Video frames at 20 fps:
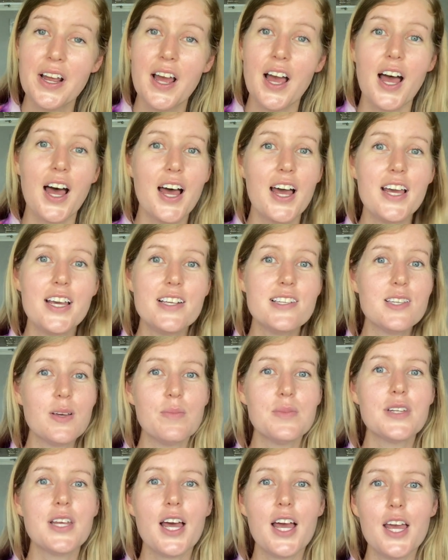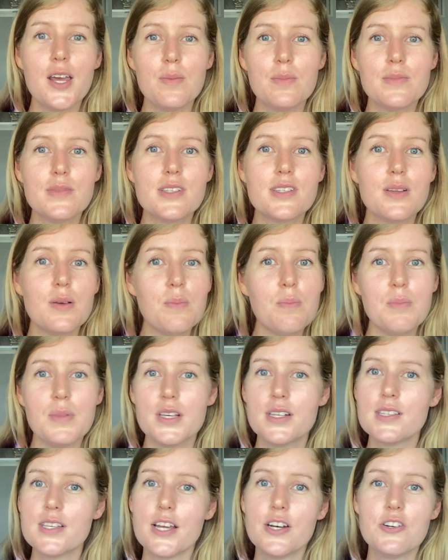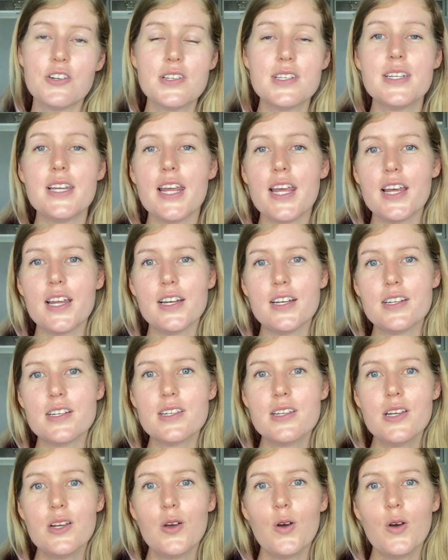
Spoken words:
I sometimes misunderstand